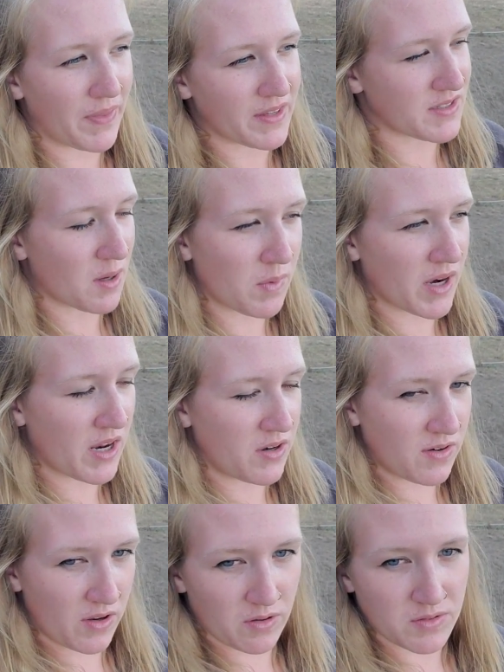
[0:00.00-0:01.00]
someone I
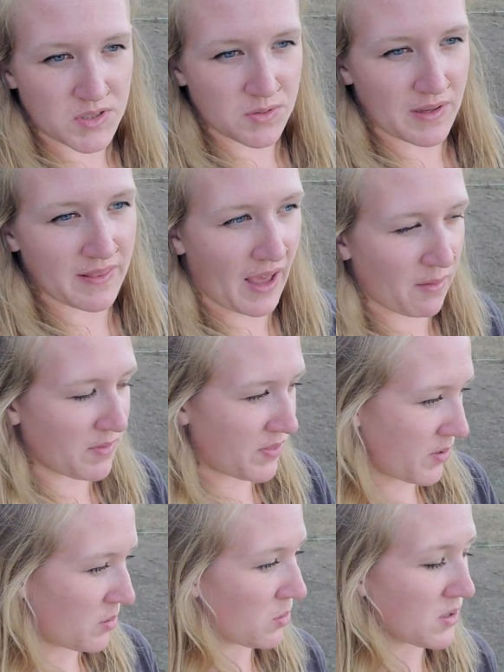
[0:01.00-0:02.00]
knew doing that with
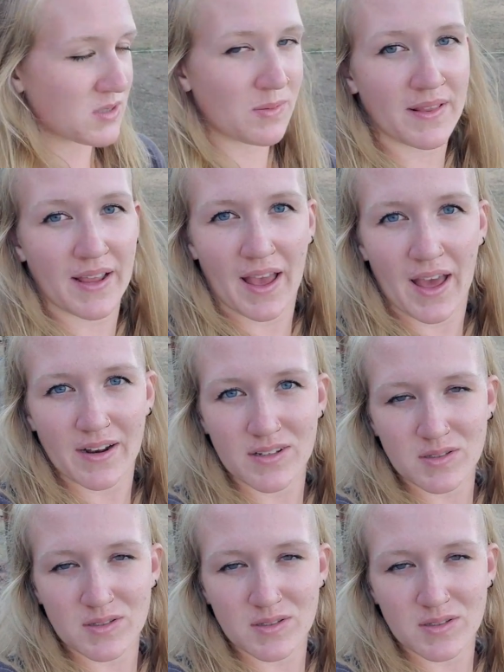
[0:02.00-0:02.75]
their horse when they had a